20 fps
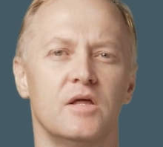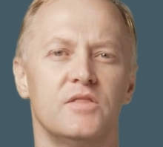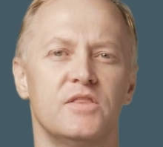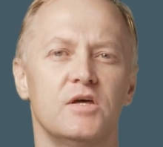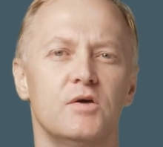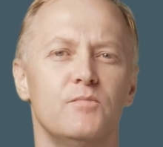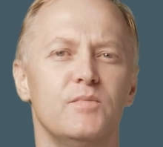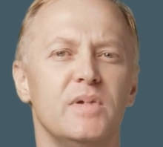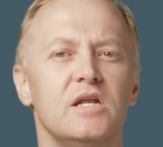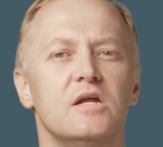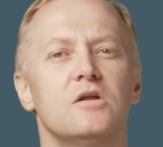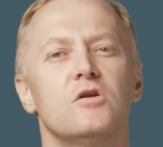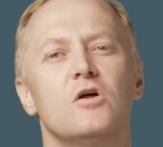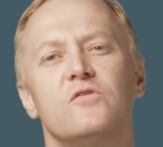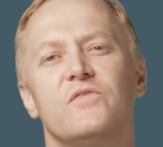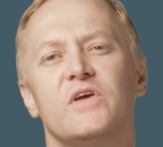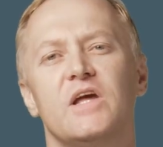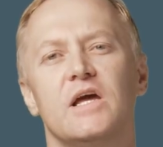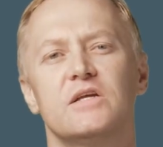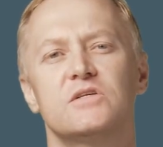The media
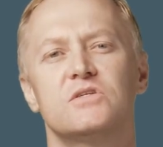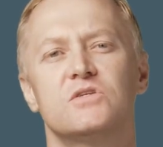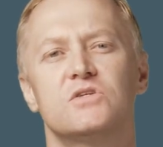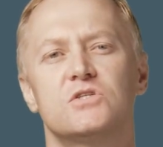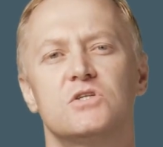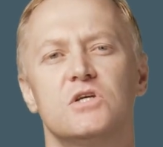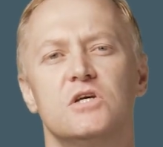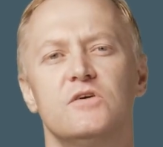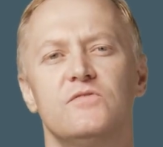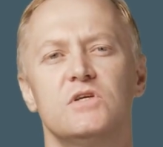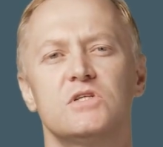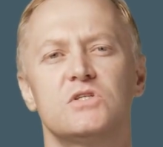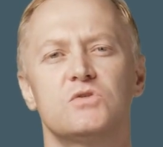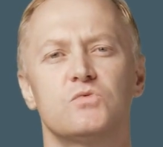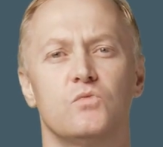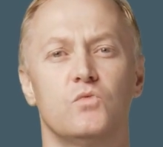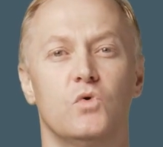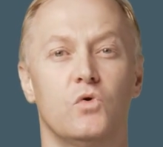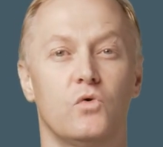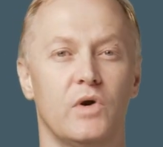notification service
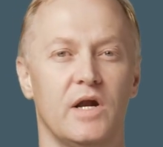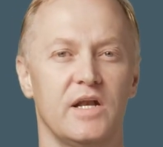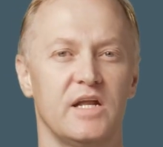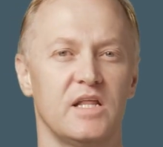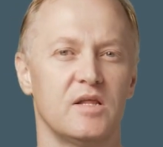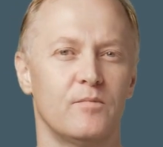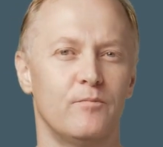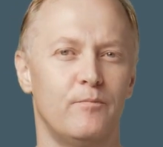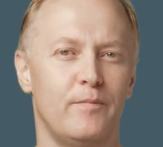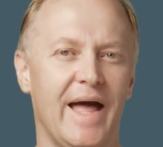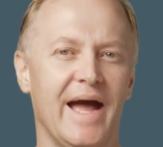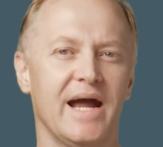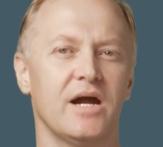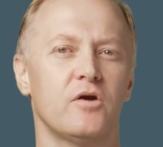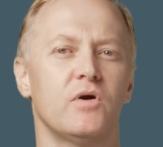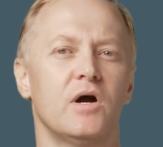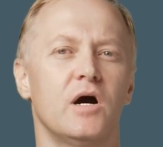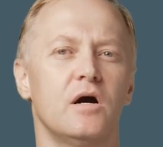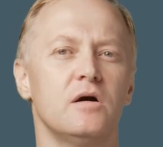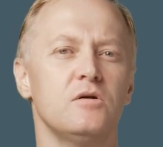will run in the
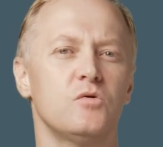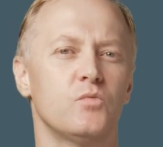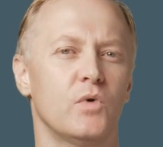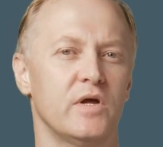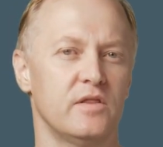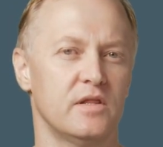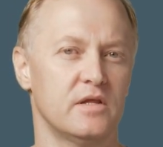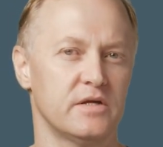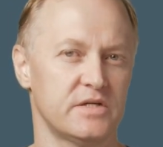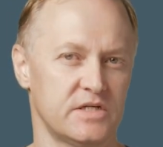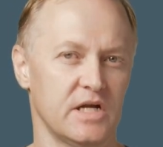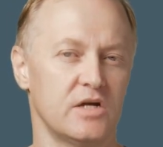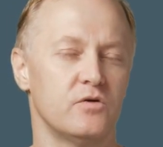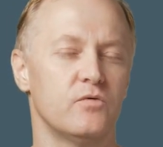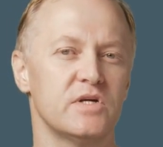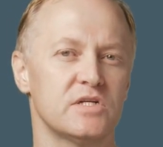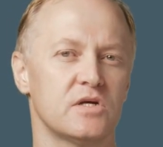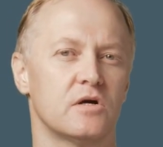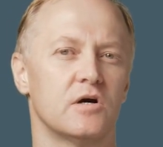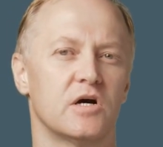background when the
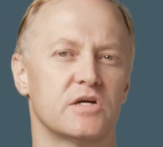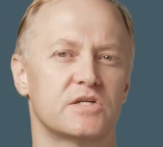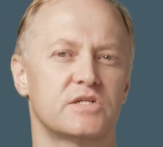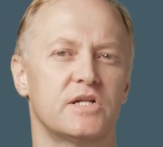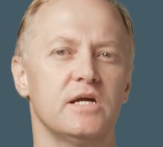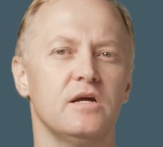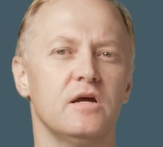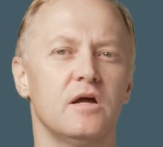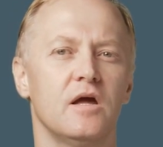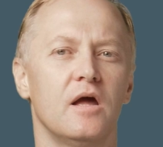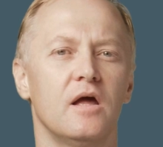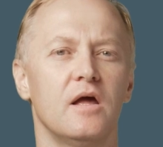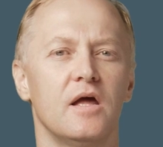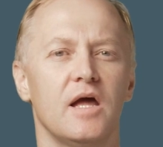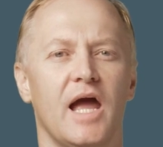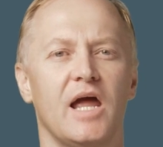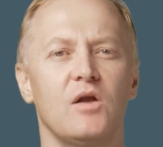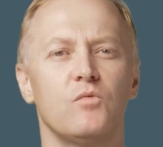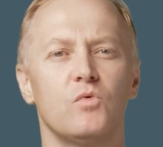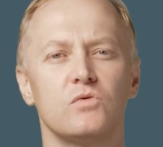sender is casting
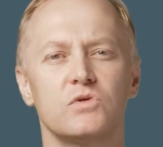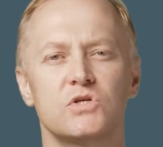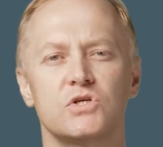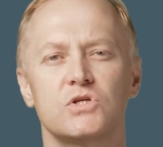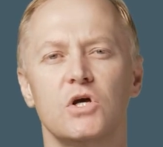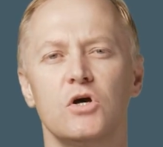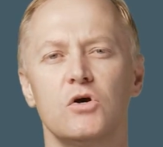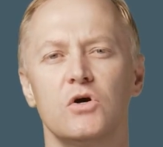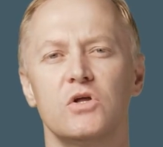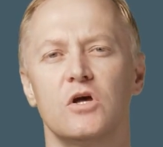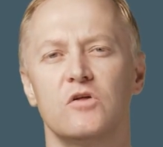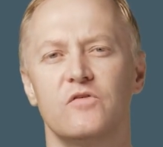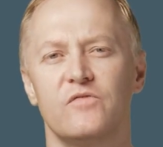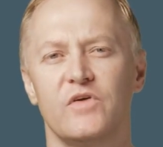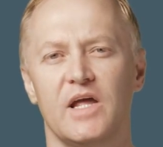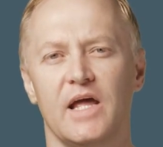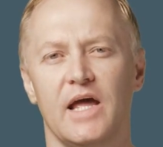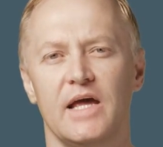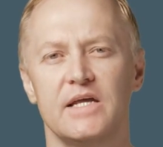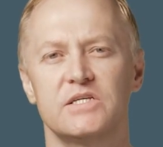and will show a
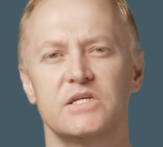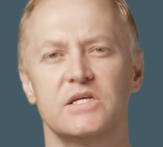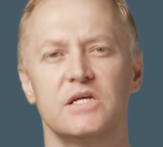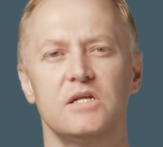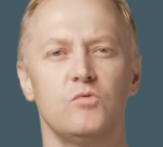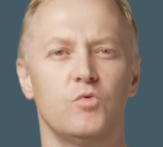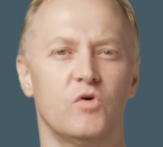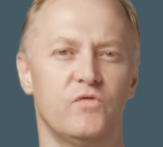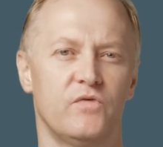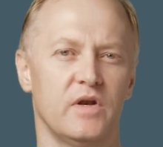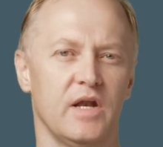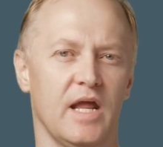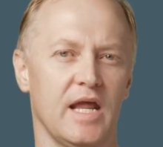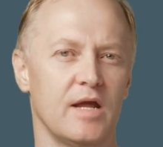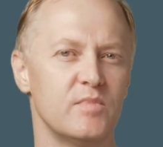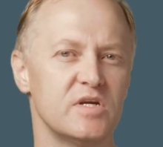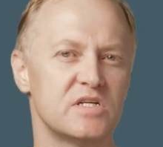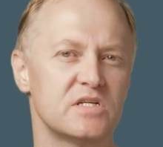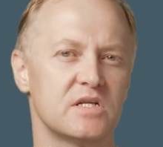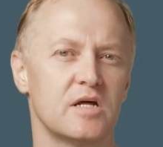notification with an
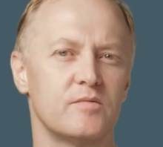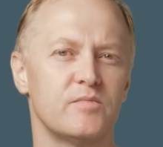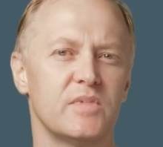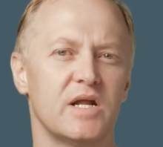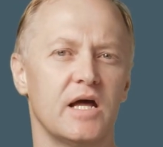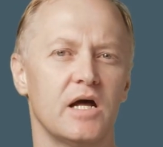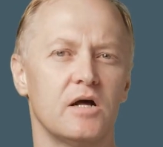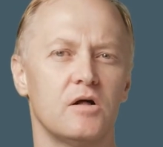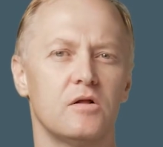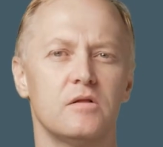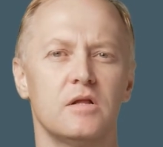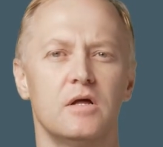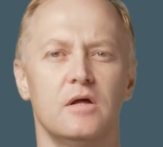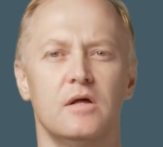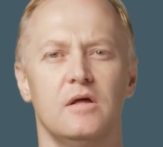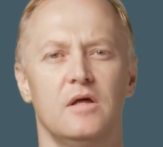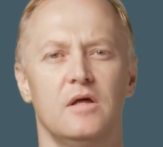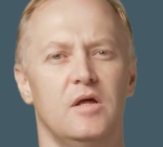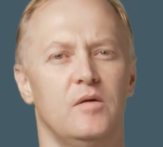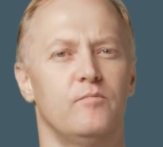image thumbnail,
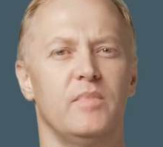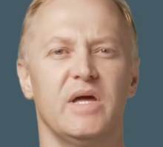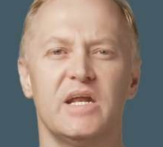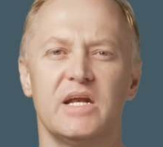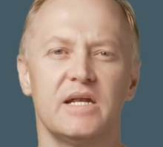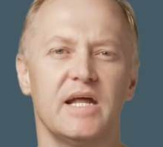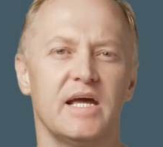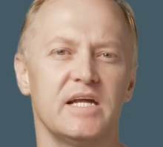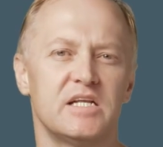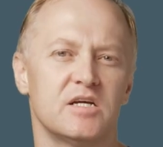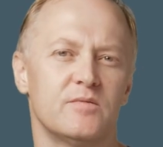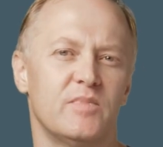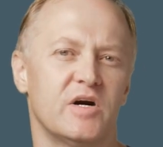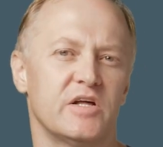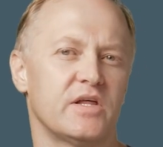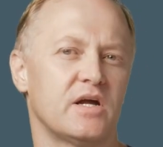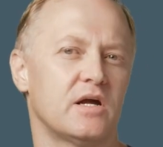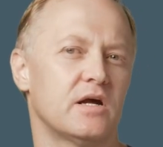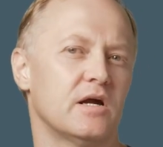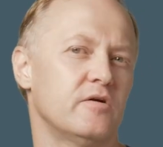metadata
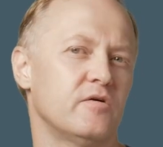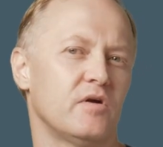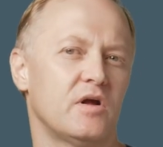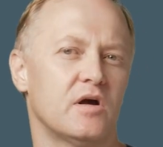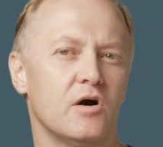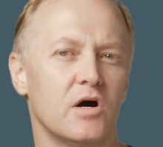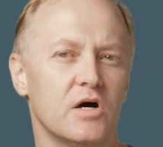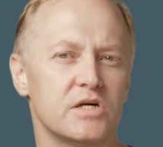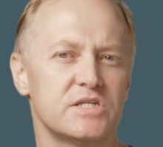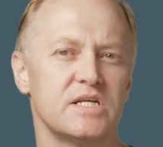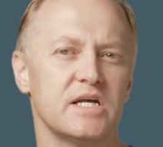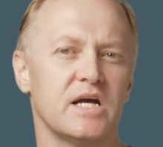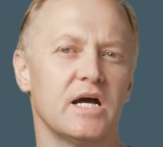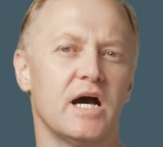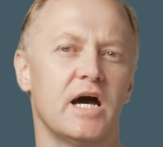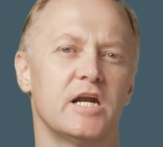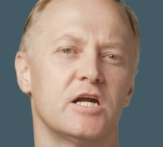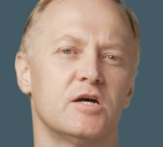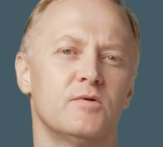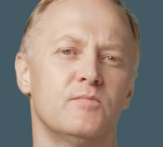about the current casting
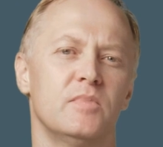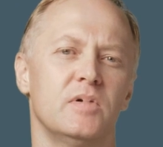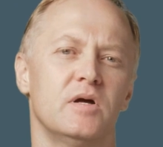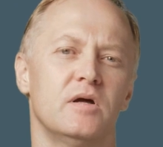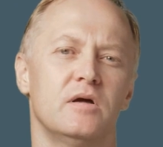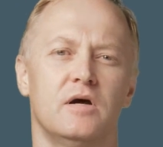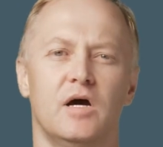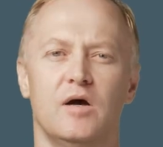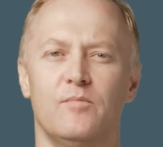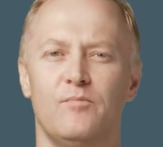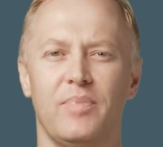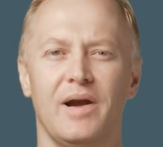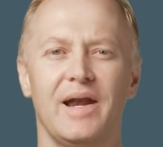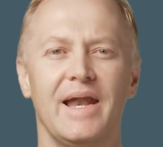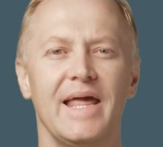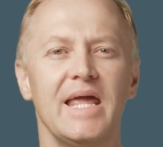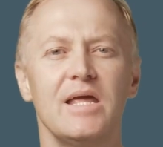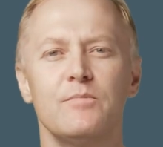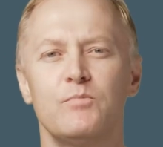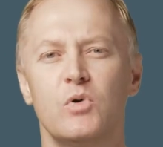item, a
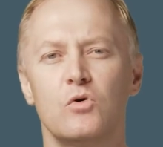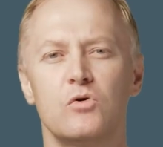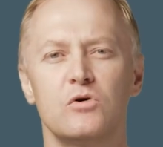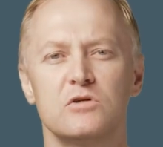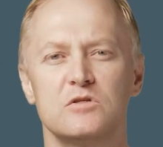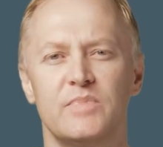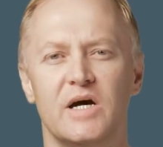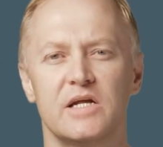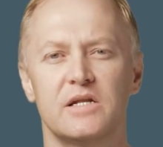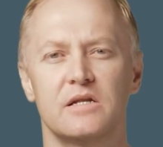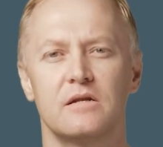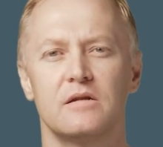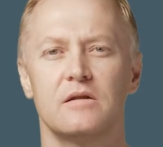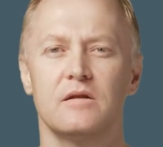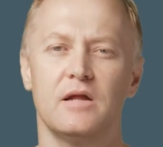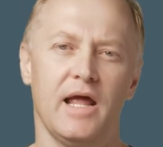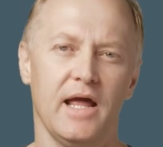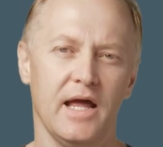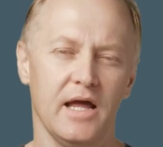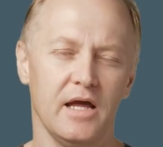play pause
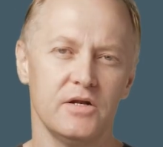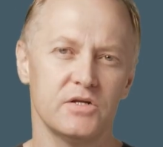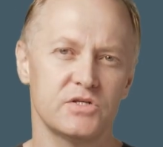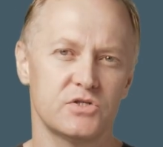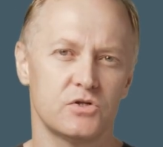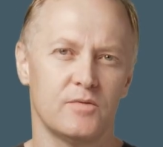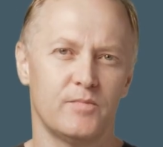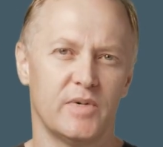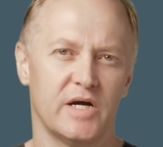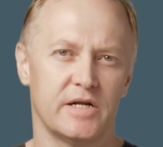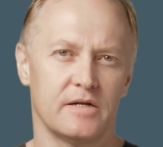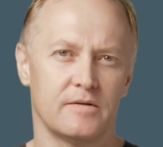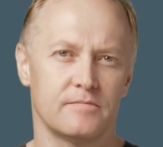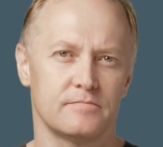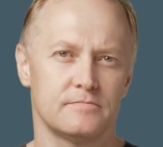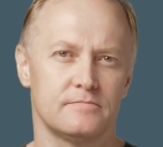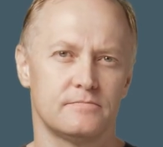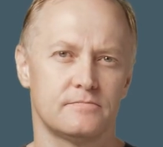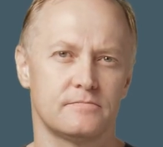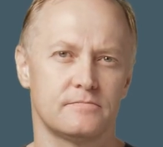button, and a stop button.